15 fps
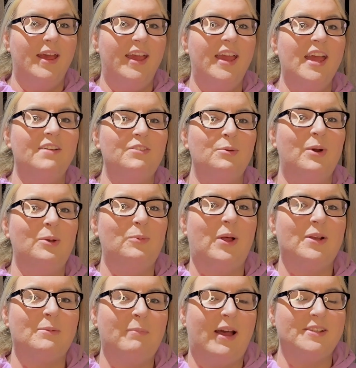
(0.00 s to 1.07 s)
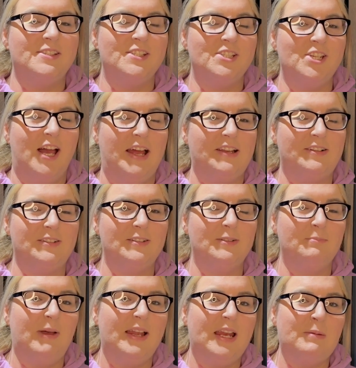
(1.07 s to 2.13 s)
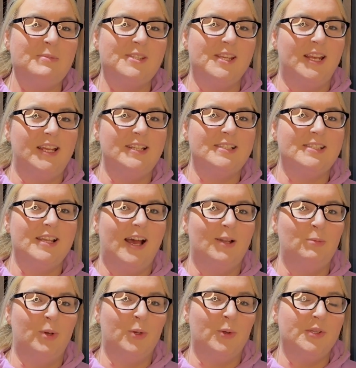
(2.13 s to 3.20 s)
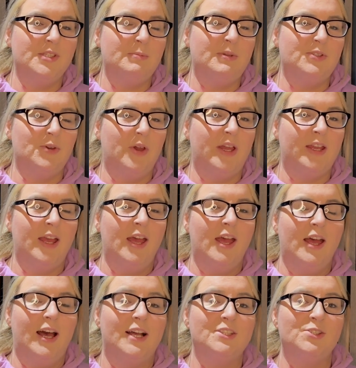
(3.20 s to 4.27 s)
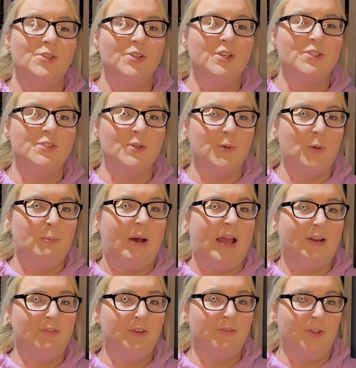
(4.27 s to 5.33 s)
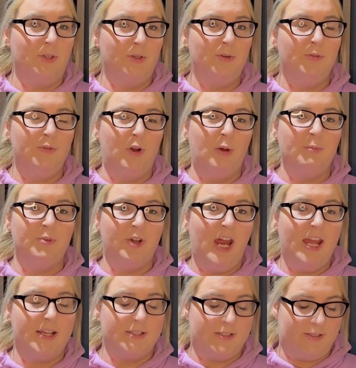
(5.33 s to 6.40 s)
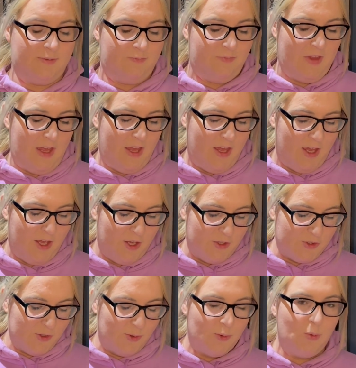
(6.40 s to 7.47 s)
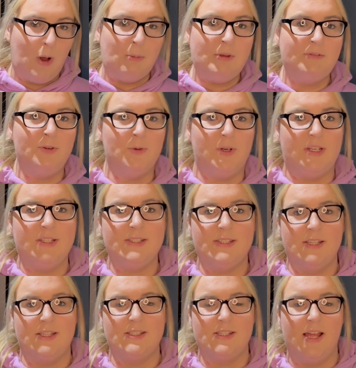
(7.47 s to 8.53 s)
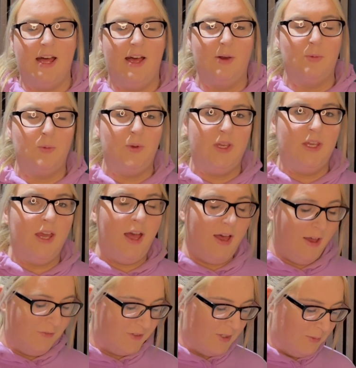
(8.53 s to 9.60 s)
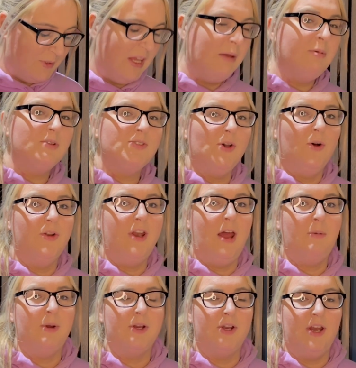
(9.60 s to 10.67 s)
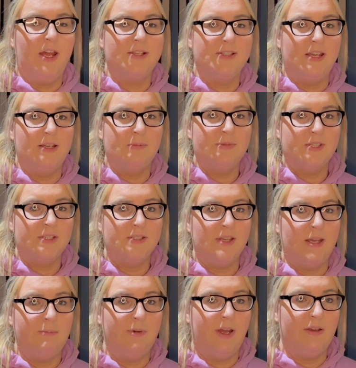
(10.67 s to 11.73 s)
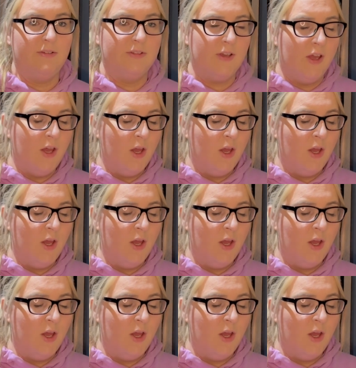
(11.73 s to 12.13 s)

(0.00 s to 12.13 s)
Hey everyone, welcome back to the channel. My name's Denise and we're going to be doing a Too Good To Go bag review from Greggs. So what we've noticed is that we have some labels on our Greggs items this time round,